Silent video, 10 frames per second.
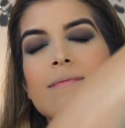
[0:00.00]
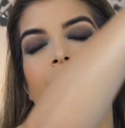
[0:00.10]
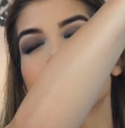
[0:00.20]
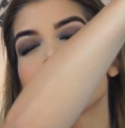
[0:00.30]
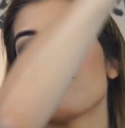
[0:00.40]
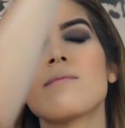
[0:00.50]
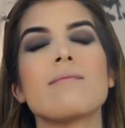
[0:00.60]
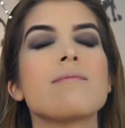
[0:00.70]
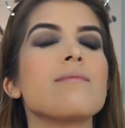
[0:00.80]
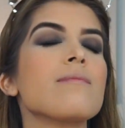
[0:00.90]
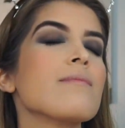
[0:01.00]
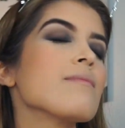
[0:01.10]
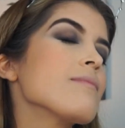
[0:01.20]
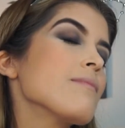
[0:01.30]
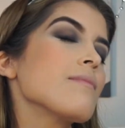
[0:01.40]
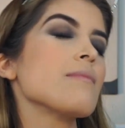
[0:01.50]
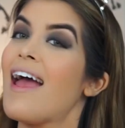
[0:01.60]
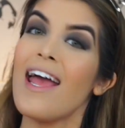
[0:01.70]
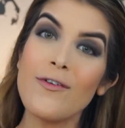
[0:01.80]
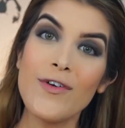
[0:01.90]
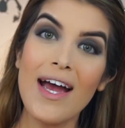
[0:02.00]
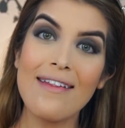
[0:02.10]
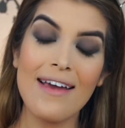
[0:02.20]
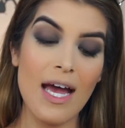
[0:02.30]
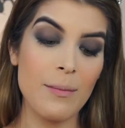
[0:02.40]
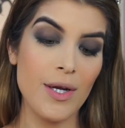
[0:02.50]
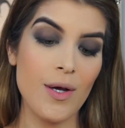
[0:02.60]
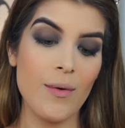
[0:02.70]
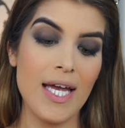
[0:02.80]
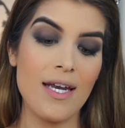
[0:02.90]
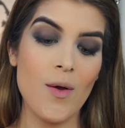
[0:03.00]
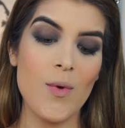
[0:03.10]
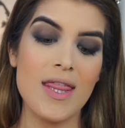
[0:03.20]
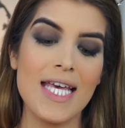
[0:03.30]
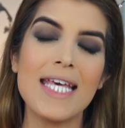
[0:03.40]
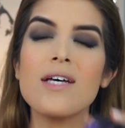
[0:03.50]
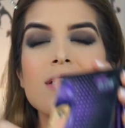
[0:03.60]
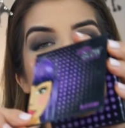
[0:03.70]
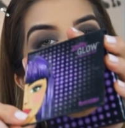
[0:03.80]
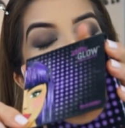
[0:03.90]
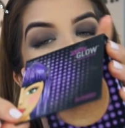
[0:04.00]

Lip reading: All Nighter Setting Spray. And for highlight, I'm going to go in with the Guilty